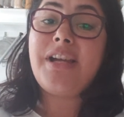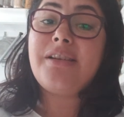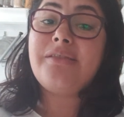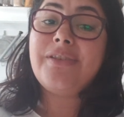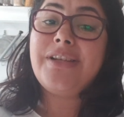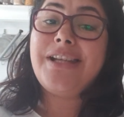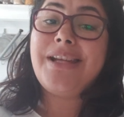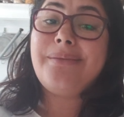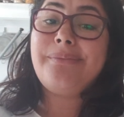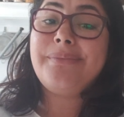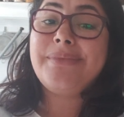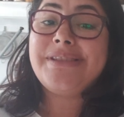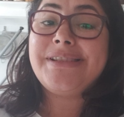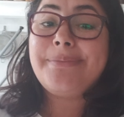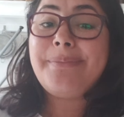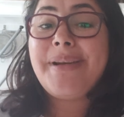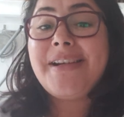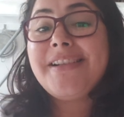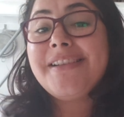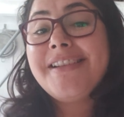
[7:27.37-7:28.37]
and when I'm
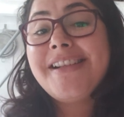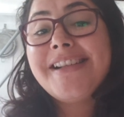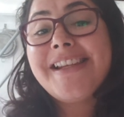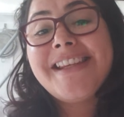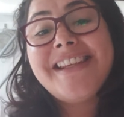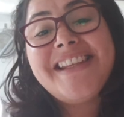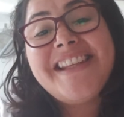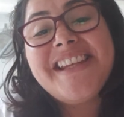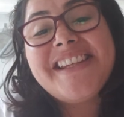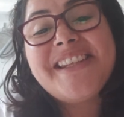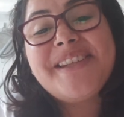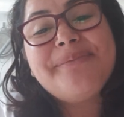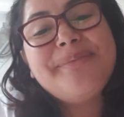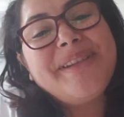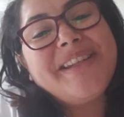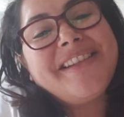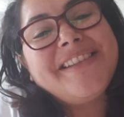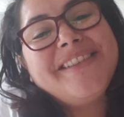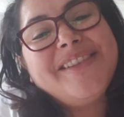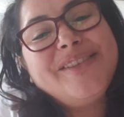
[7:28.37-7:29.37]
inspired again, I can
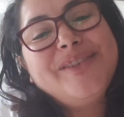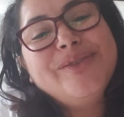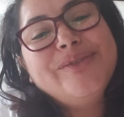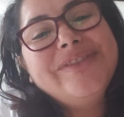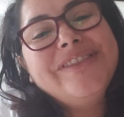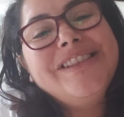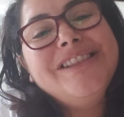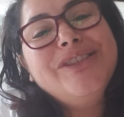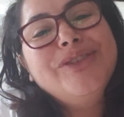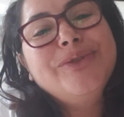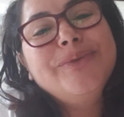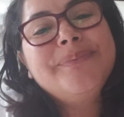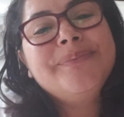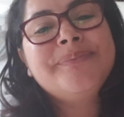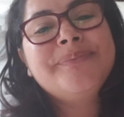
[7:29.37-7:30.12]
make another video.